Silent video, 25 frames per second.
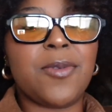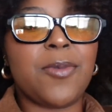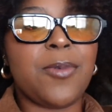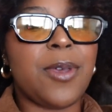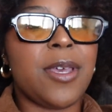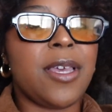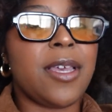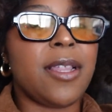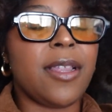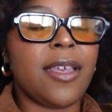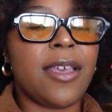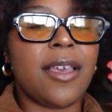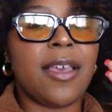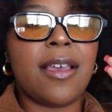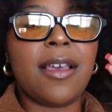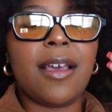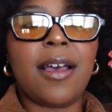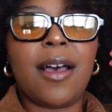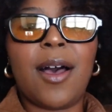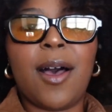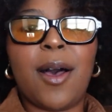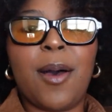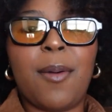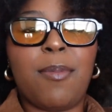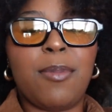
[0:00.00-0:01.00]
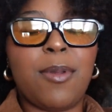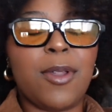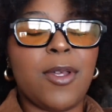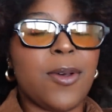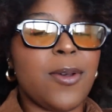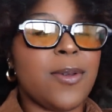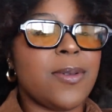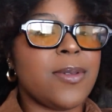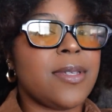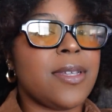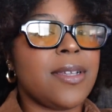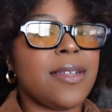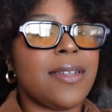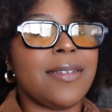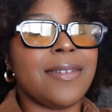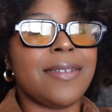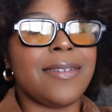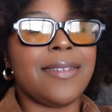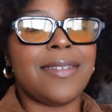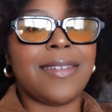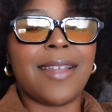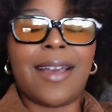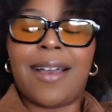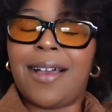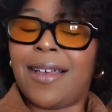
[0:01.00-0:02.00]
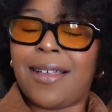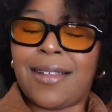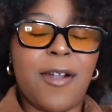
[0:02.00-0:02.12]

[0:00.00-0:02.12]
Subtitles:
weekly uploads done.